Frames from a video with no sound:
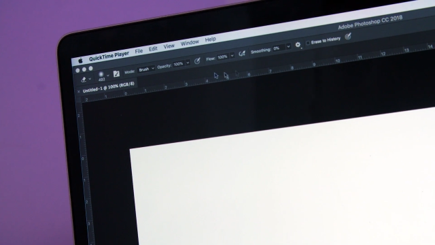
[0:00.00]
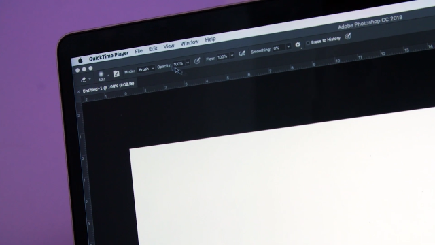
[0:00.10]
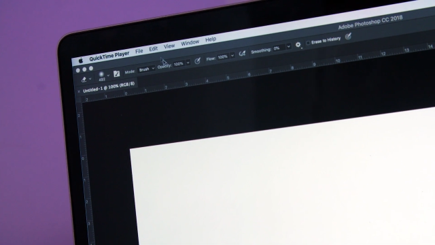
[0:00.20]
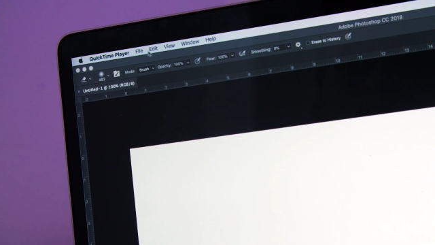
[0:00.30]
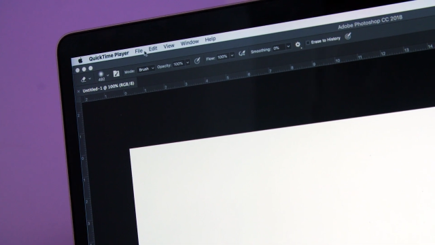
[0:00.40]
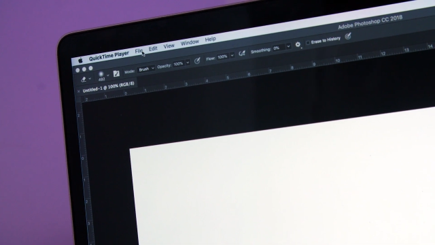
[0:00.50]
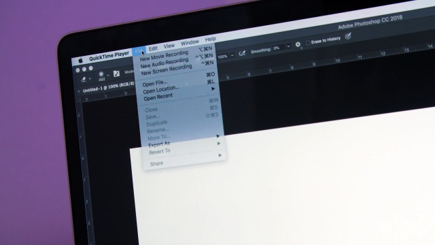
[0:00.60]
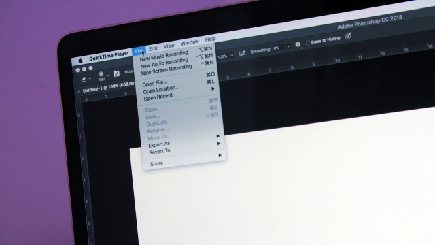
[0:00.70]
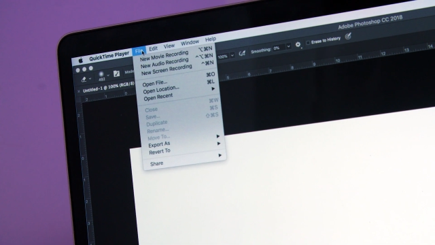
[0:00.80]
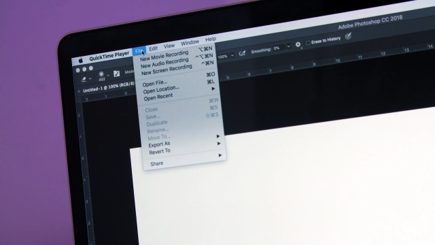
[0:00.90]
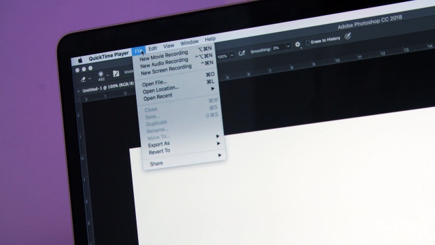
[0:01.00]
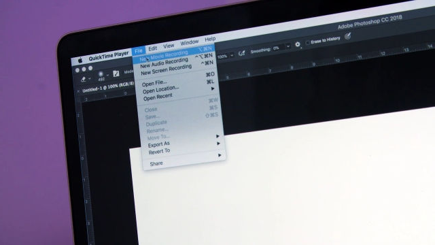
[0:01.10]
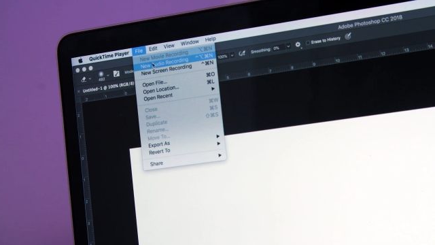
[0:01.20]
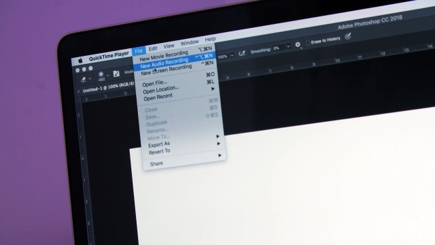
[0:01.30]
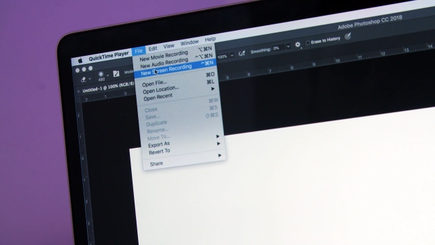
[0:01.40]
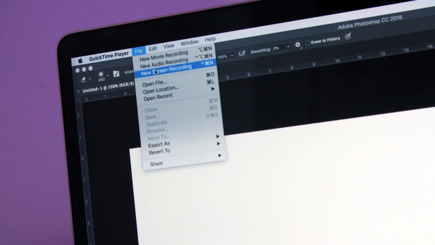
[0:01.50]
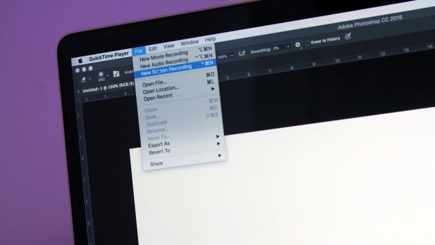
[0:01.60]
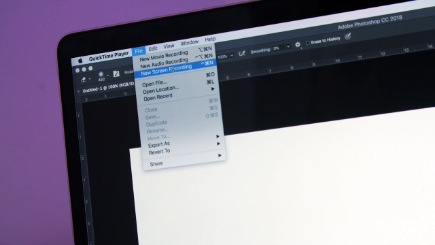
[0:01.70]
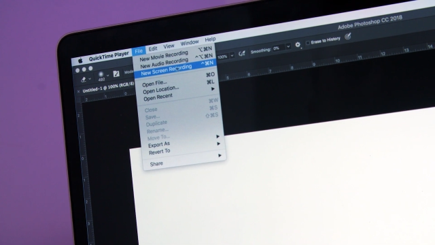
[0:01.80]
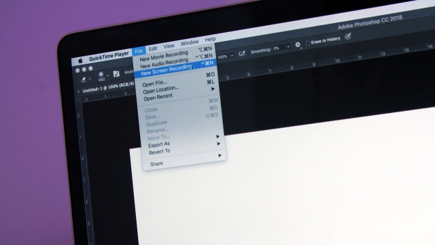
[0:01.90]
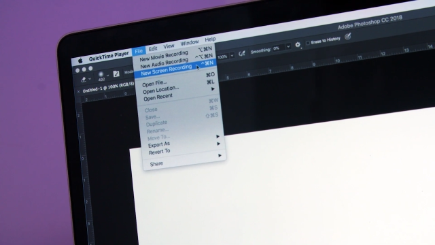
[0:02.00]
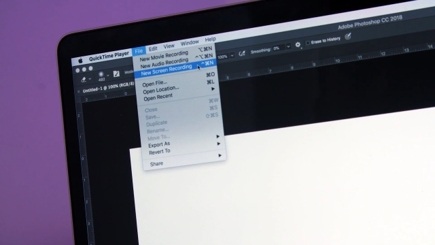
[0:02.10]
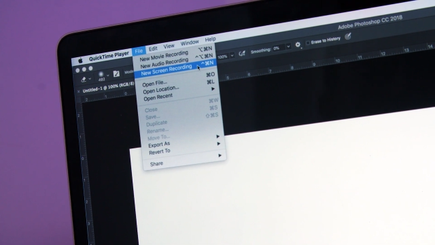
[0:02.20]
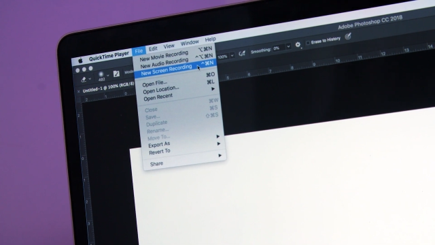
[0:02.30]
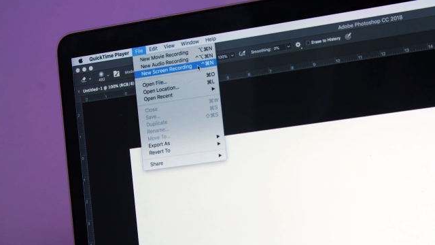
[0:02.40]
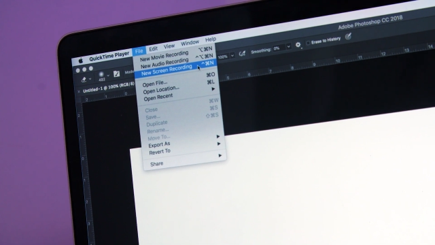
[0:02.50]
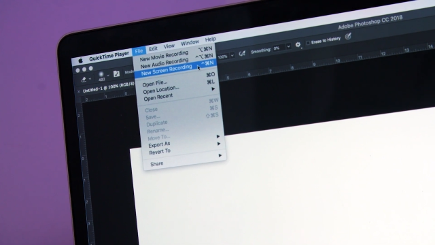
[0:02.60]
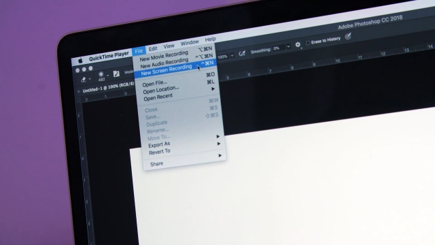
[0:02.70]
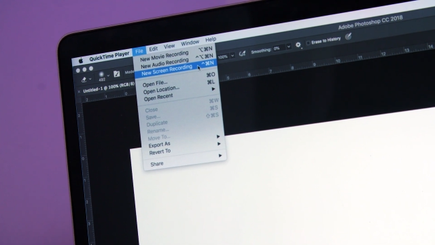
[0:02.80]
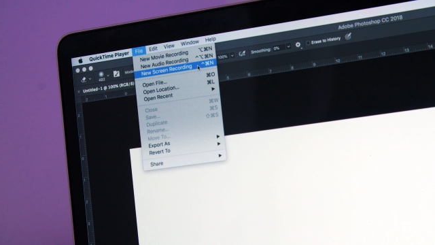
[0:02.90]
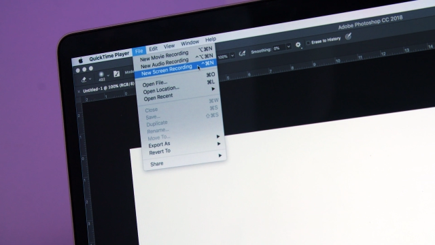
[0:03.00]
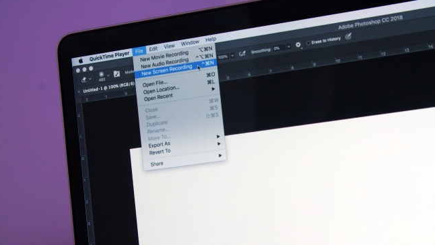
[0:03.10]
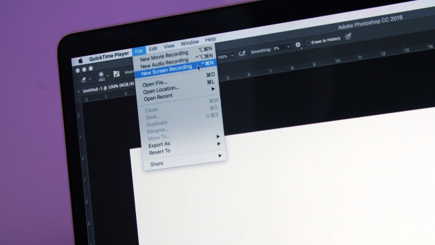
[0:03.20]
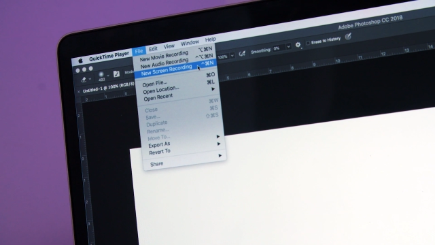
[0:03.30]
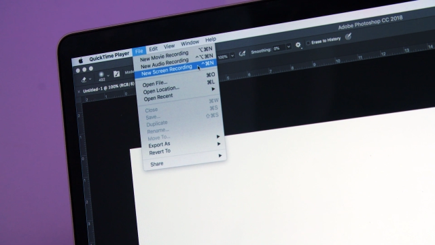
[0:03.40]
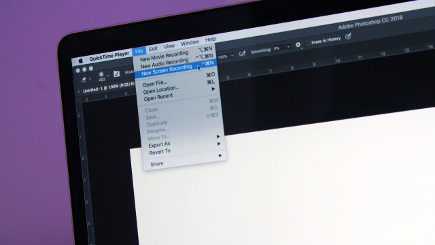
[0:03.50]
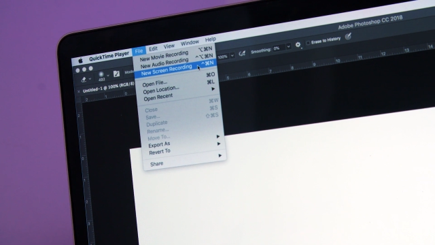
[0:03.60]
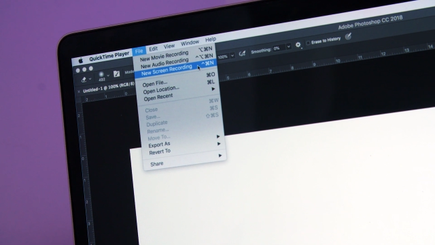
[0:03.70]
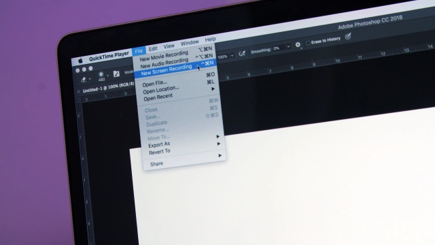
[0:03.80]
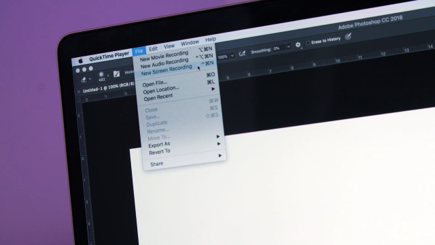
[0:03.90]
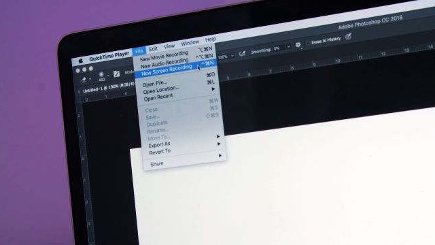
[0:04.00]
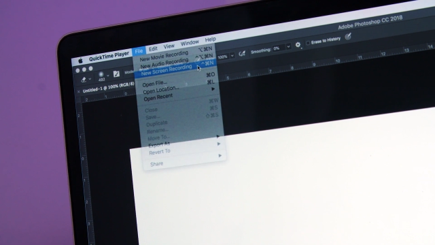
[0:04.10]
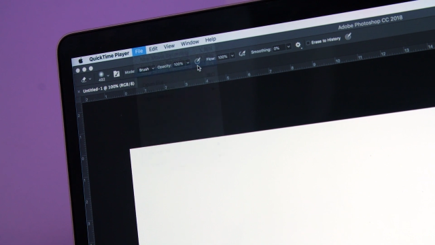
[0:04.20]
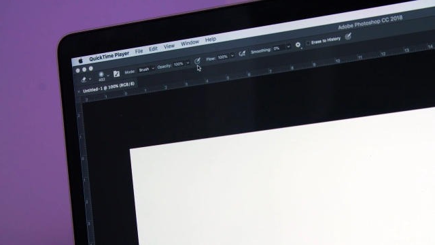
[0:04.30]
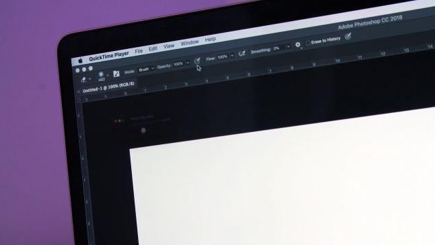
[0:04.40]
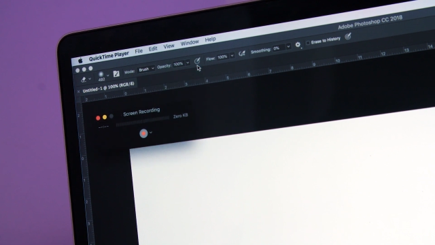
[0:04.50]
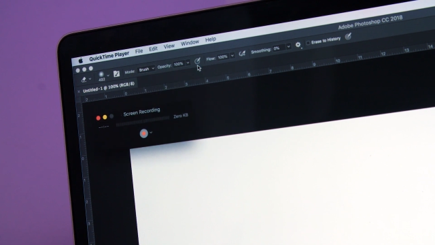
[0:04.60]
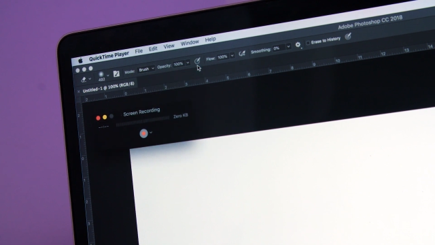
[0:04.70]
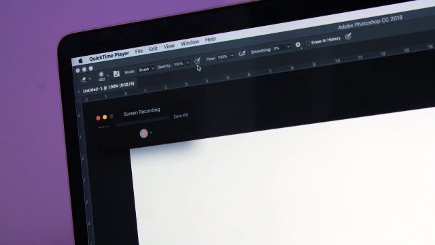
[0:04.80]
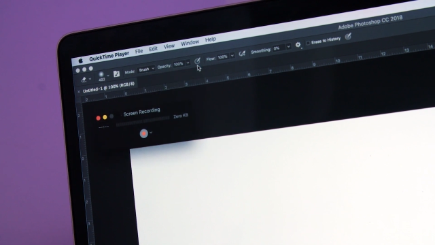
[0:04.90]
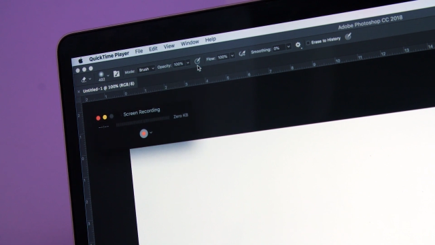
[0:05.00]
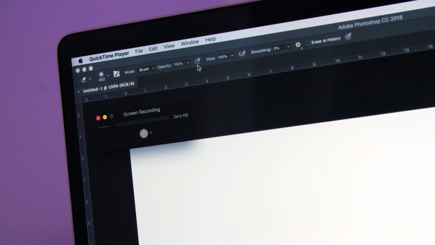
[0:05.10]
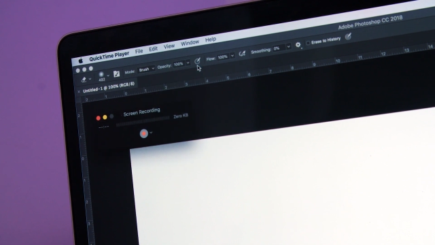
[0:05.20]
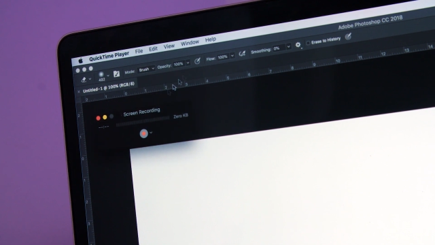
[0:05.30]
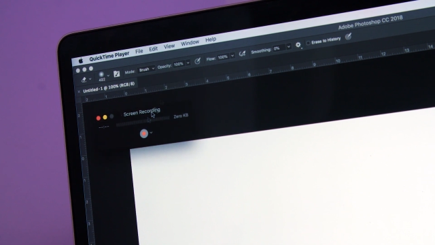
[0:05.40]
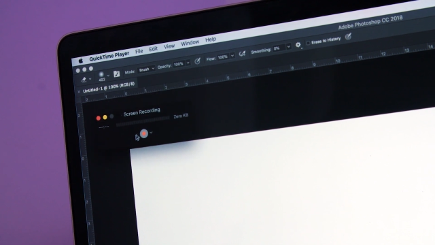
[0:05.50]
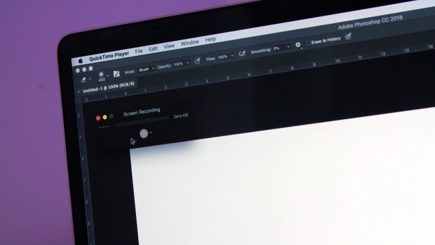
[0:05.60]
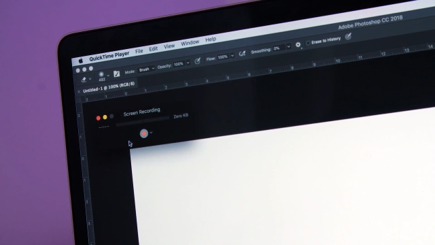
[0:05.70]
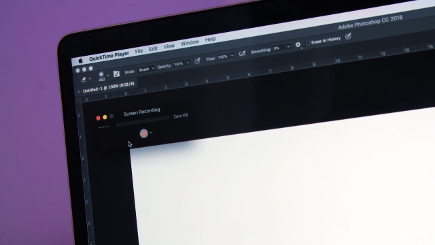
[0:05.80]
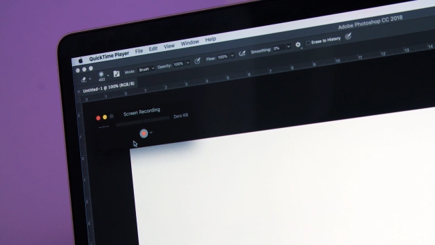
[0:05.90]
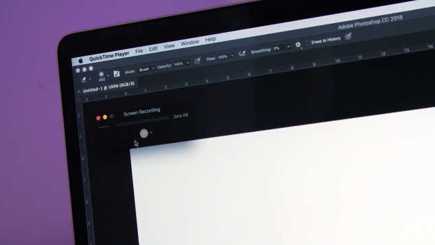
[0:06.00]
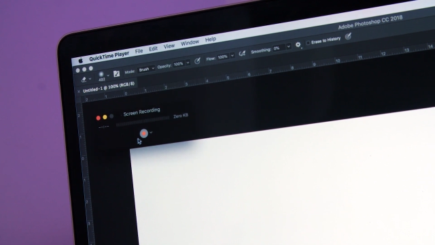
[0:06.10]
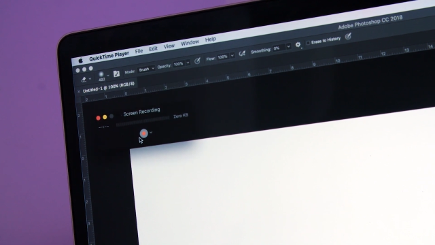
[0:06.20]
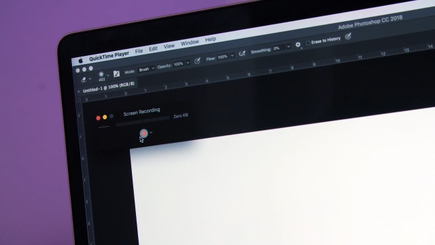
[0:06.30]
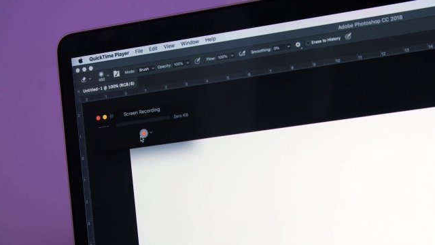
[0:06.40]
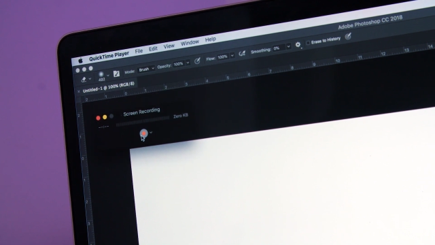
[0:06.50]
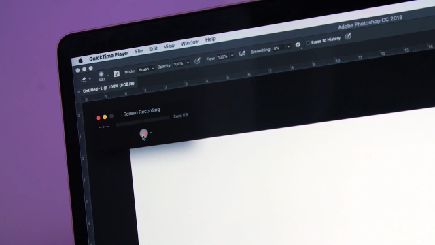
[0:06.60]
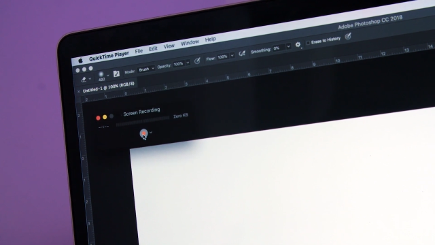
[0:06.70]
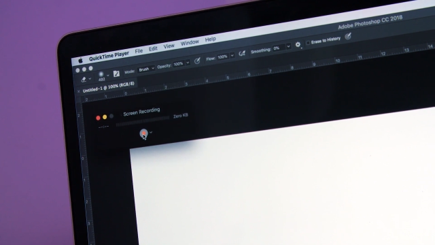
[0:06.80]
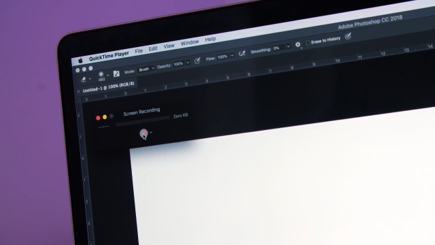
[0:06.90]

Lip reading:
Nobody's mouth can be seen.